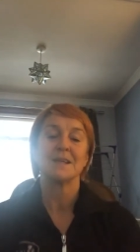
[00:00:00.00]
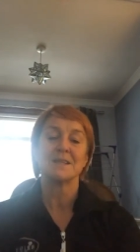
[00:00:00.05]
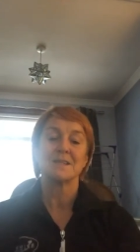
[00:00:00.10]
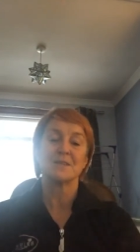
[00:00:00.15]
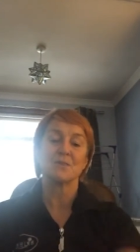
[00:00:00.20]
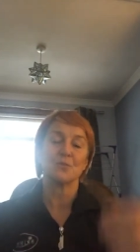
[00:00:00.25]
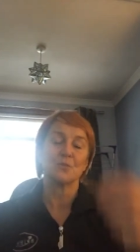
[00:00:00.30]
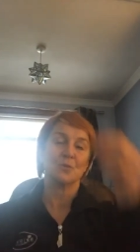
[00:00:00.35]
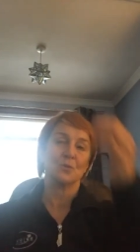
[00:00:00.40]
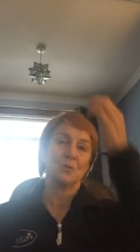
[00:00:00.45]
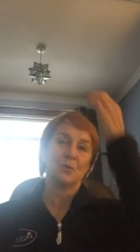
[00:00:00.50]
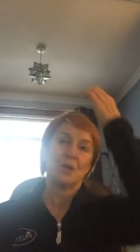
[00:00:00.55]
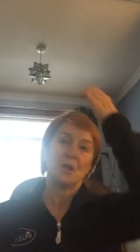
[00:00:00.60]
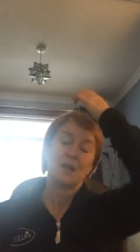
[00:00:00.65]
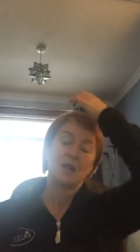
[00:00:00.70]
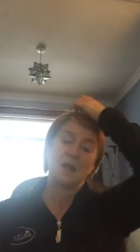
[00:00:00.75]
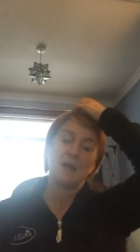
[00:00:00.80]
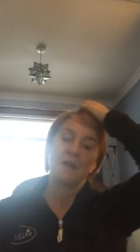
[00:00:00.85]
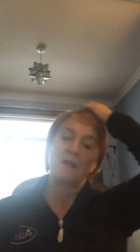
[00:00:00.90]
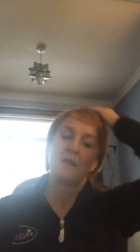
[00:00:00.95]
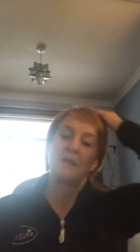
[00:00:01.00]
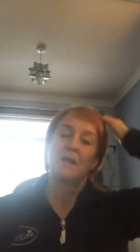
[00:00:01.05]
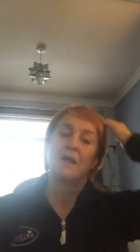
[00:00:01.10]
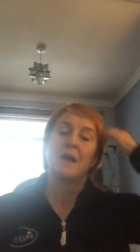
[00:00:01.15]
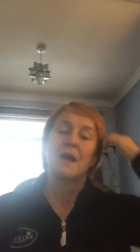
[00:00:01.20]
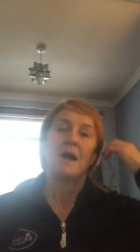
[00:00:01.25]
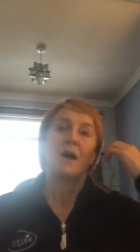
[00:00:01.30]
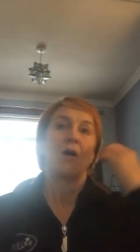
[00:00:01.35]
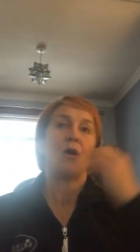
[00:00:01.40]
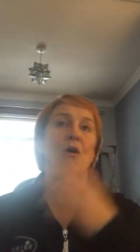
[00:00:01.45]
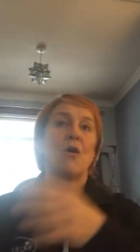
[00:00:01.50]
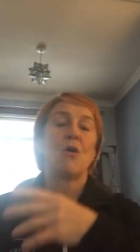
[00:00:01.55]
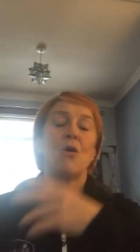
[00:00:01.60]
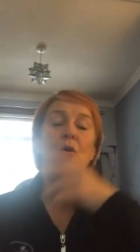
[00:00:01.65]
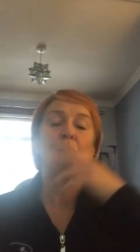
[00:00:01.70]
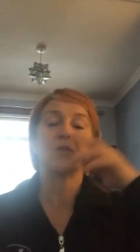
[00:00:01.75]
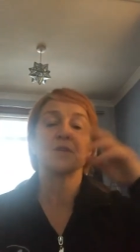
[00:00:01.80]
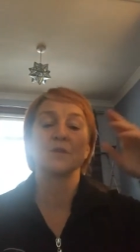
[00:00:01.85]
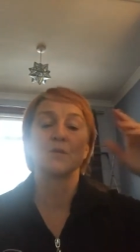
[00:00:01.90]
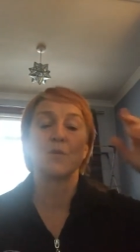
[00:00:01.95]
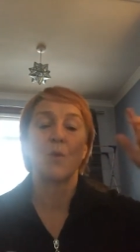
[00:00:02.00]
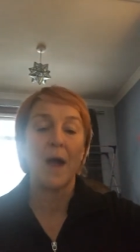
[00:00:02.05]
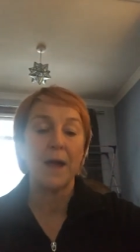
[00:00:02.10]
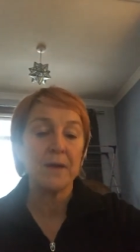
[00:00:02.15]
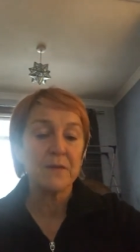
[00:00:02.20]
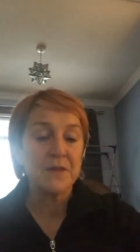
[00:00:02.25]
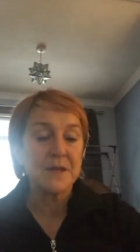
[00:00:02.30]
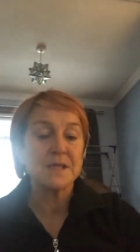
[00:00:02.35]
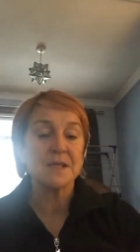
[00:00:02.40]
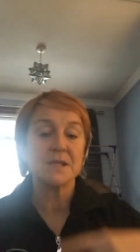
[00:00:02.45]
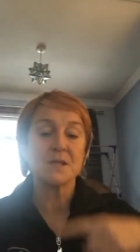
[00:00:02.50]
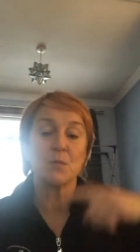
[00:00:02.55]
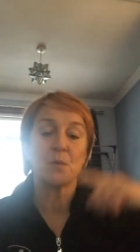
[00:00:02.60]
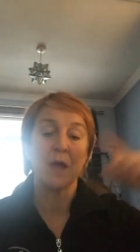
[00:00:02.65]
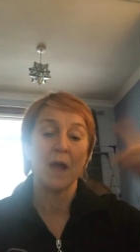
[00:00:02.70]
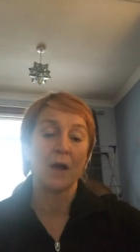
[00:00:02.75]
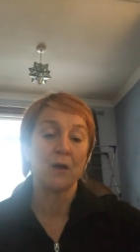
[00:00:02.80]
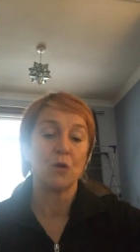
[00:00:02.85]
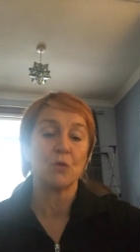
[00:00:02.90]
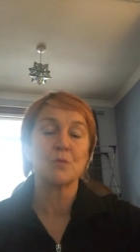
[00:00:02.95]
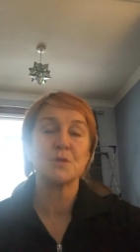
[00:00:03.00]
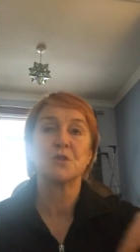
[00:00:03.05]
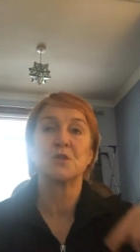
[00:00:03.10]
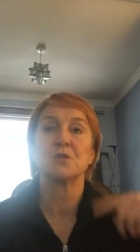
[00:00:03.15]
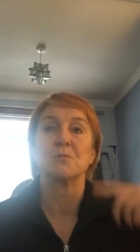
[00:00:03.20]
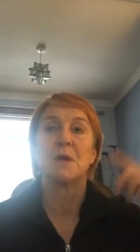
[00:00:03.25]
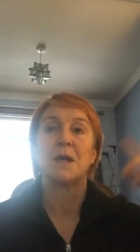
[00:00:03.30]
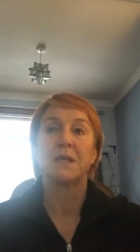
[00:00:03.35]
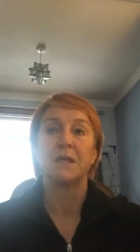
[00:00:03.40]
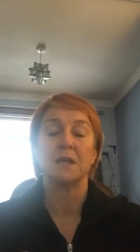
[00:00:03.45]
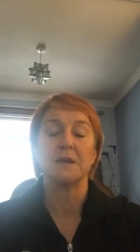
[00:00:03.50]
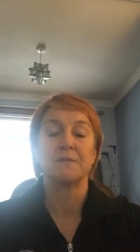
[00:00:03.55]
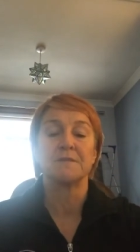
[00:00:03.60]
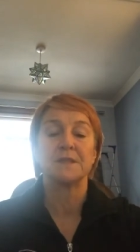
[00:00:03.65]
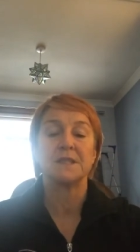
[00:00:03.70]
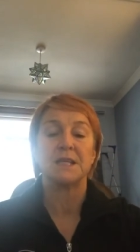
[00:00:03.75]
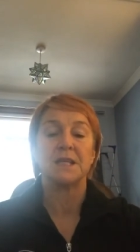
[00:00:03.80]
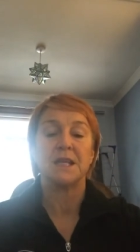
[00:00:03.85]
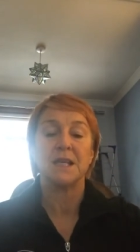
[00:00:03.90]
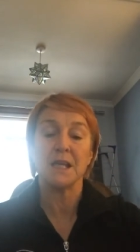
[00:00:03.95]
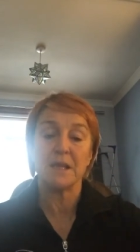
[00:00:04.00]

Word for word: So, all so I this is the way I always do my EFT.